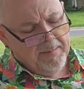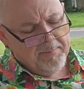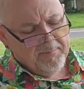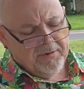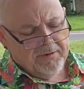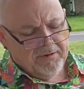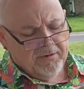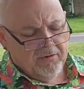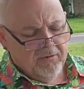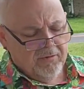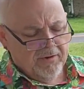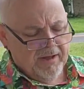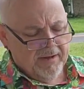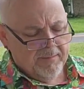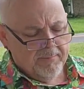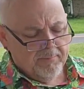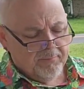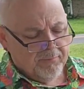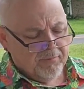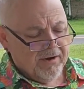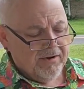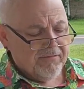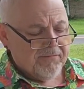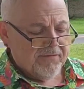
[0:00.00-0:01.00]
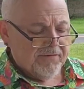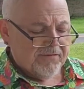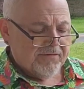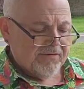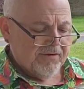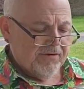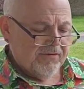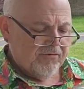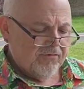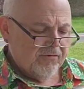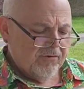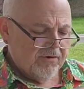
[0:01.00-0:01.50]
I'm going to go ahead and preface
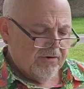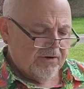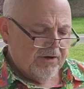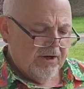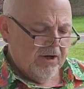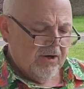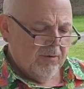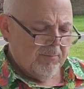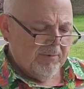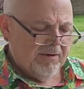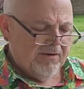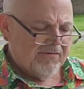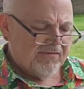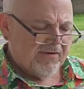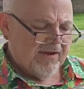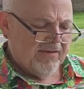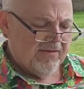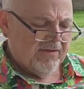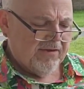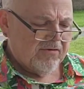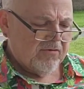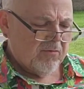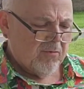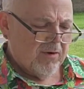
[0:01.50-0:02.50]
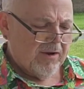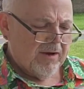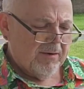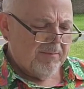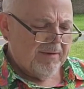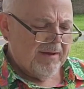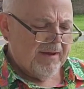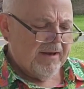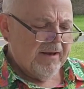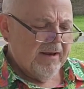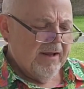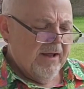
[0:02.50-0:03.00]
this. You're going to hear me say this quite
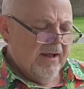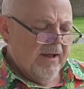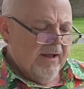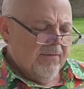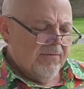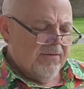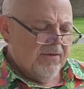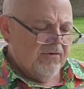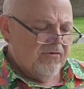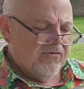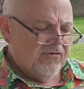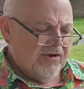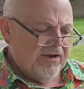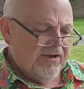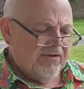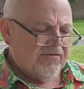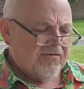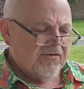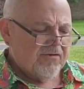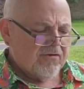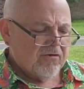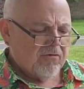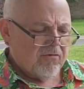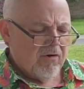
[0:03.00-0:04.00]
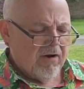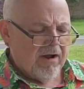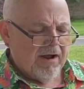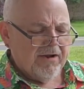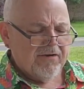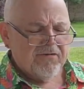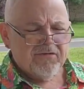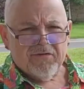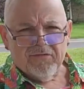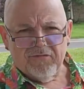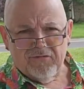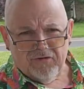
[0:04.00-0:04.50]
a bit. The Jesus
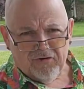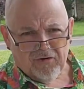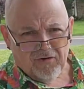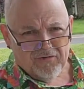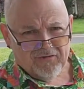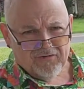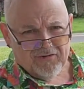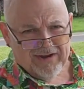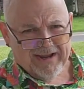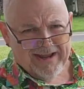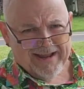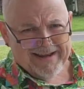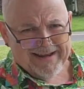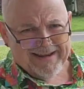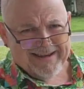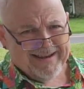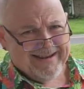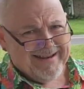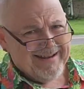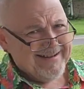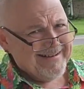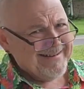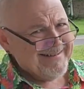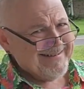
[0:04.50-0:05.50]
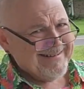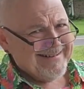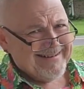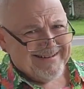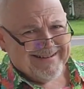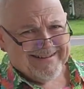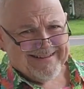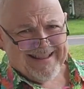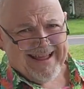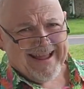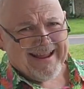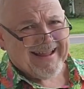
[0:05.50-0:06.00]
Christ of churchianity,
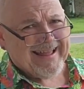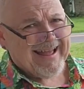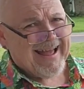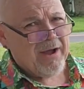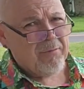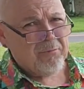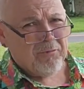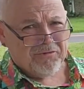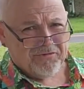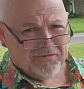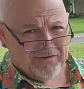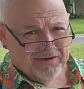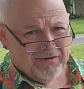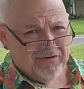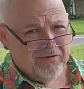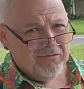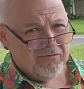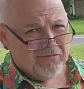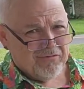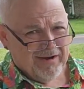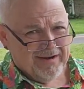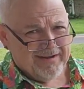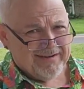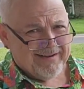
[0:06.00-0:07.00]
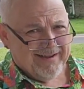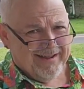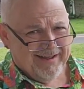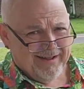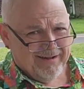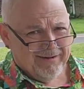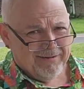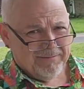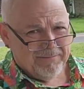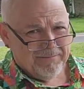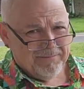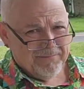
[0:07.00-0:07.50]
that guy will send you straight to
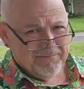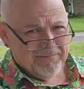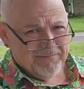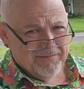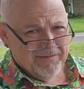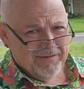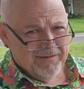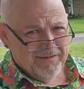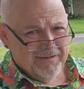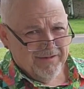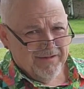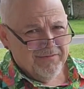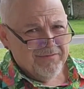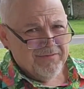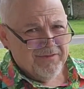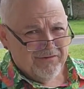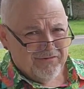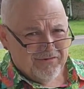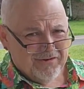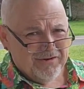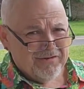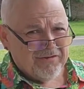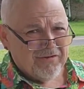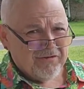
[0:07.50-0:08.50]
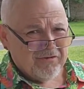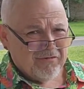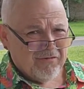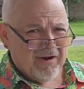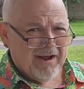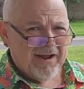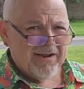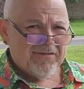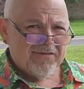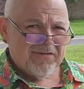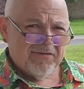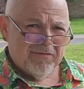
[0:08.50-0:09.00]
hell. The Jesus
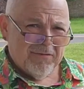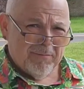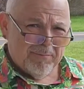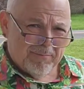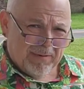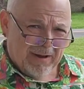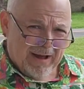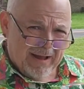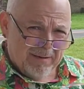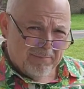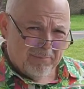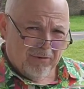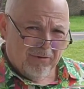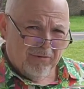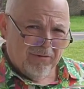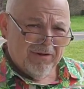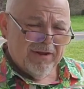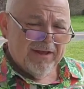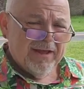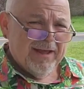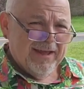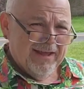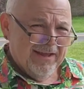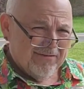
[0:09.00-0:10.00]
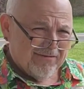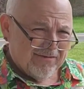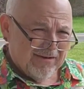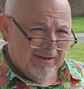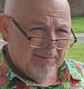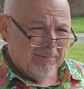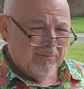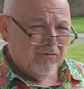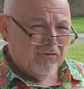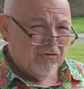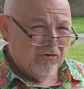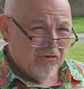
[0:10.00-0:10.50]
Christ of the Bible, his
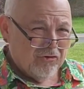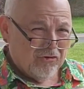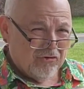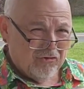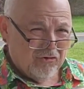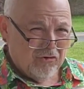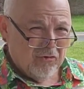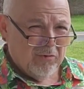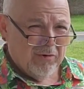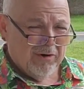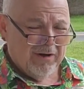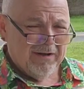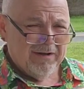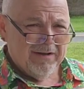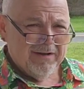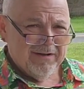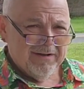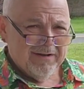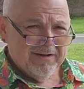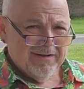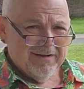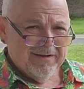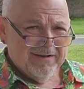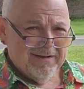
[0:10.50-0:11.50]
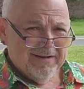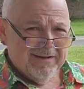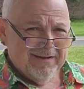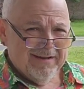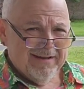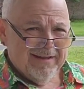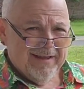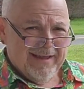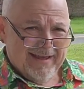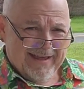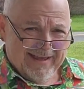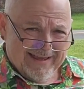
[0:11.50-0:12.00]
name is Yeshua.
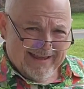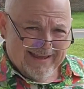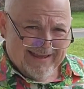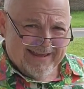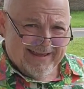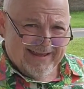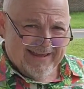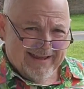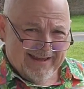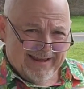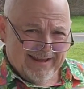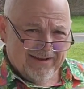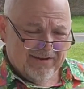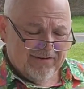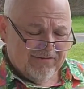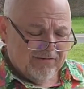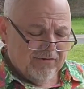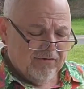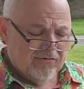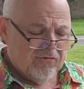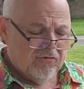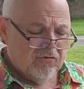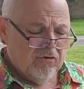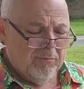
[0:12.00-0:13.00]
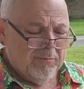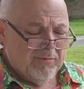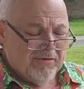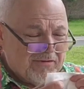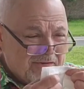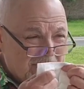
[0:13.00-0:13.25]
He is the true